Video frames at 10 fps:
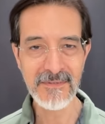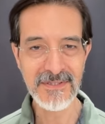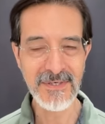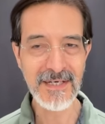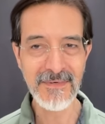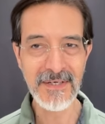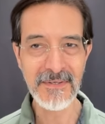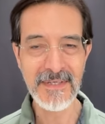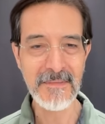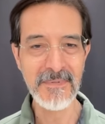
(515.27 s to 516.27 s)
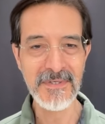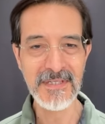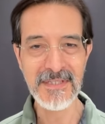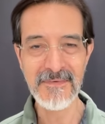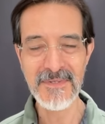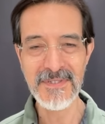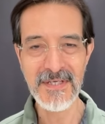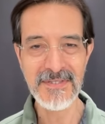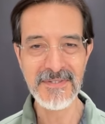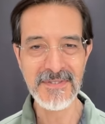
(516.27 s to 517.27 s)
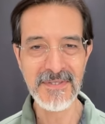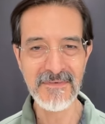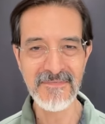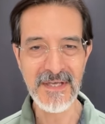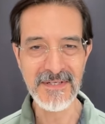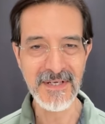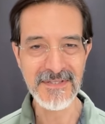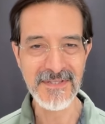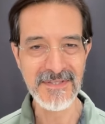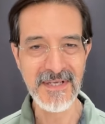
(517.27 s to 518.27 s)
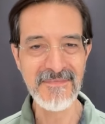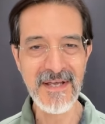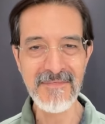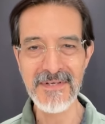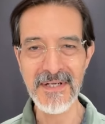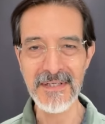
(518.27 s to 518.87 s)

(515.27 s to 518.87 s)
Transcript: track record at predicting recessions than the Fed does because they've never done